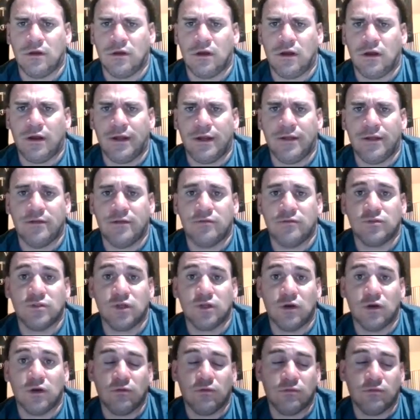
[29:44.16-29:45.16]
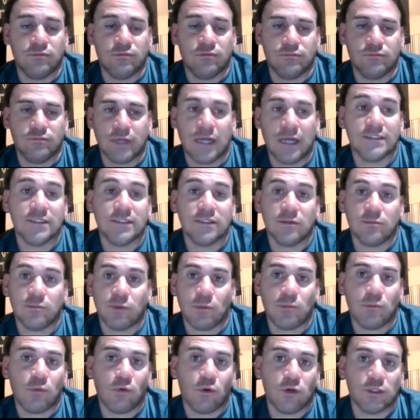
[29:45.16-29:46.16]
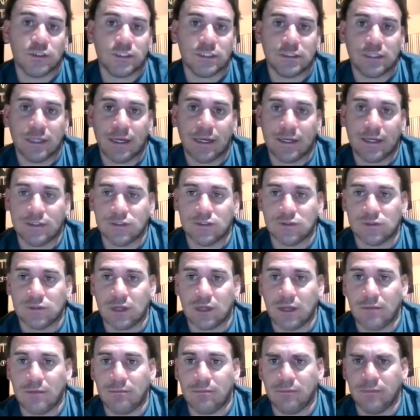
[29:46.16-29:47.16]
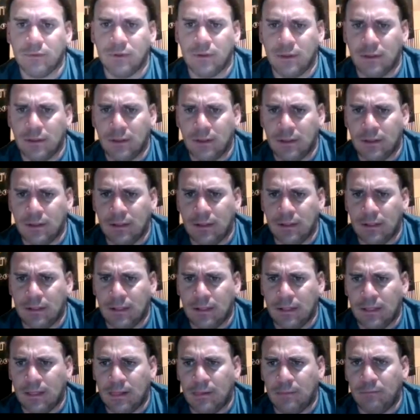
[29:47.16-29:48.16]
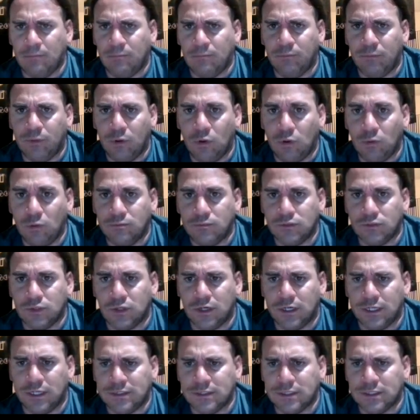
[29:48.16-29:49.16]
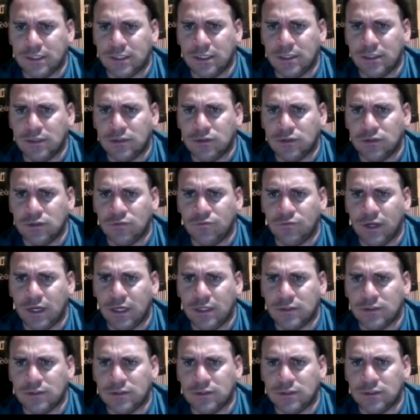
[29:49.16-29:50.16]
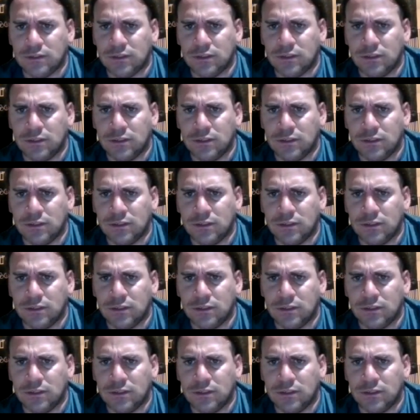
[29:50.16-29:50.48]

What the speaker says: All right, so I did the proportion last time. Oh, sorry, I guess I hit it too fast.